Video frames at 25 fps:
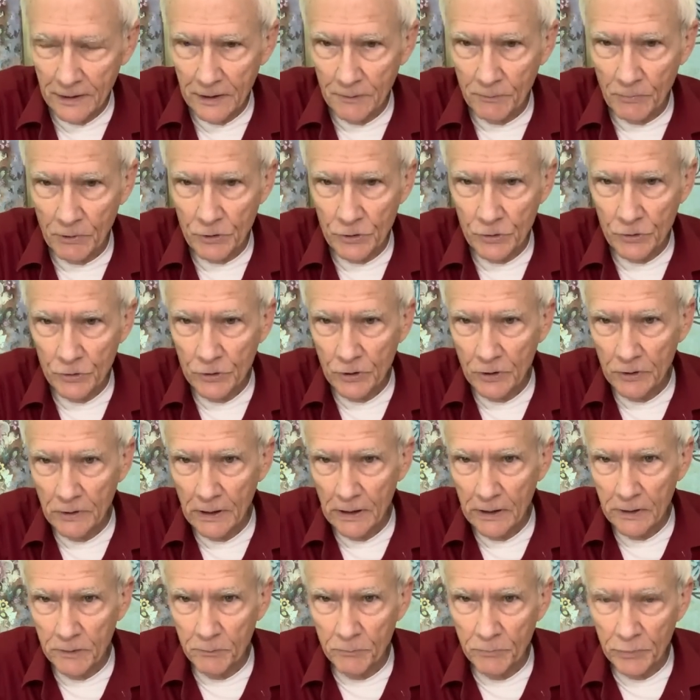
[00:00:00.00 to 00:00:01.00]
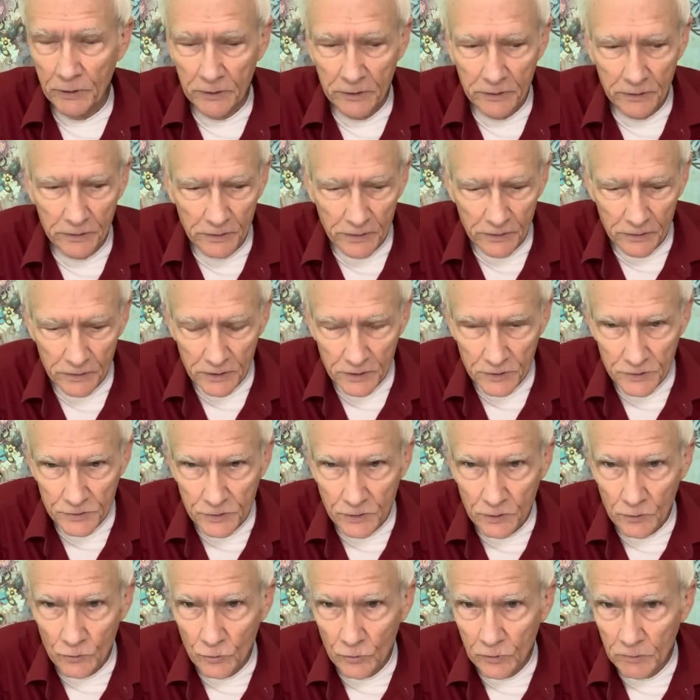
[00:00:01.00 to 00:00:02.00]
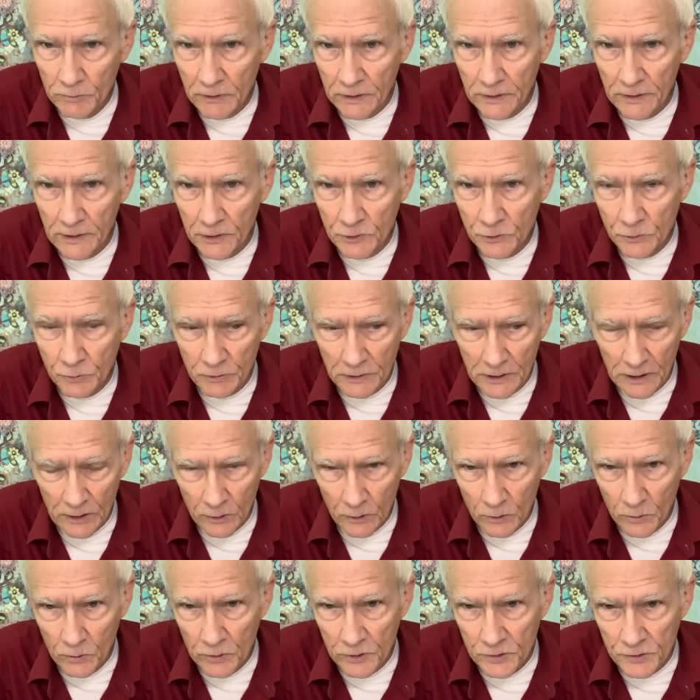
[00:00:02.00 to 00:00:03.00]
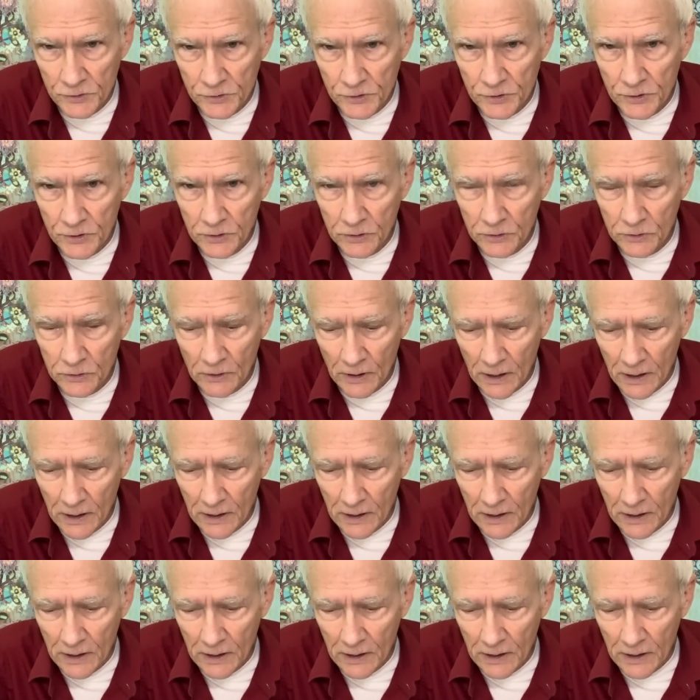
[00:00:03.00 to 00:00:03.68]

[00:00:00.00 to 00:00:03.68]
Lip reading: But you can add butter to this, and normally that's what I always do.